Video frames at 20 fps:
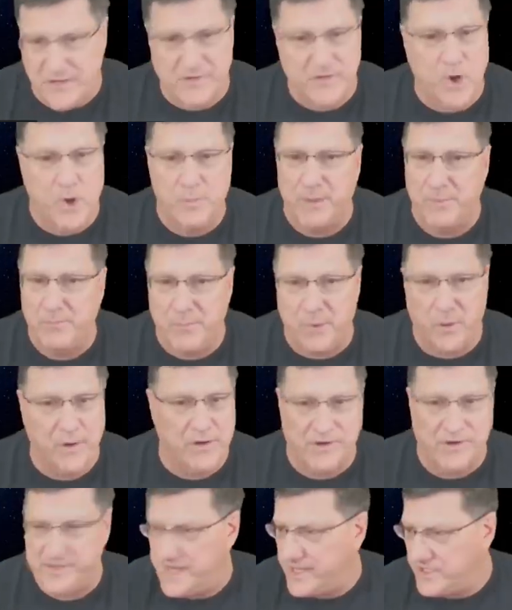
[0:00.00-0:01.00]
there's open
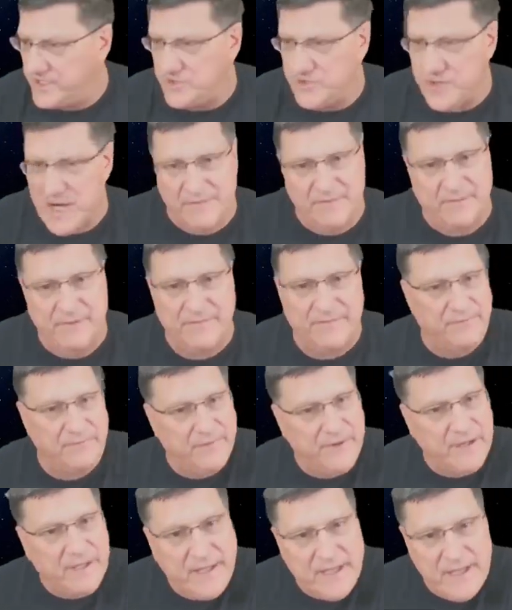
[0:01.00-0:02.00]
borders. They can travel
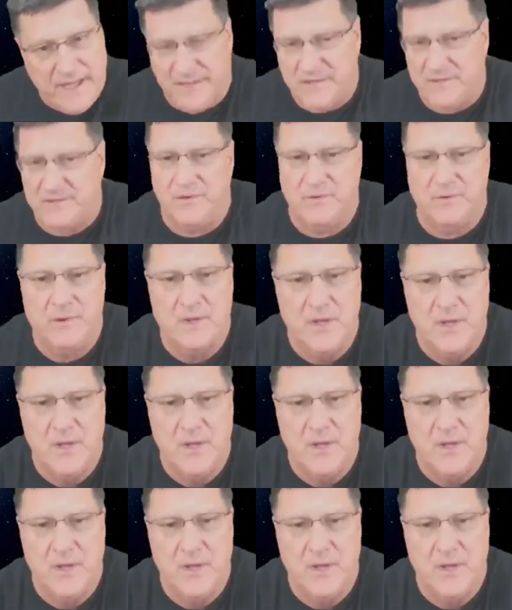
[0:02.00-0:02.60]
freely into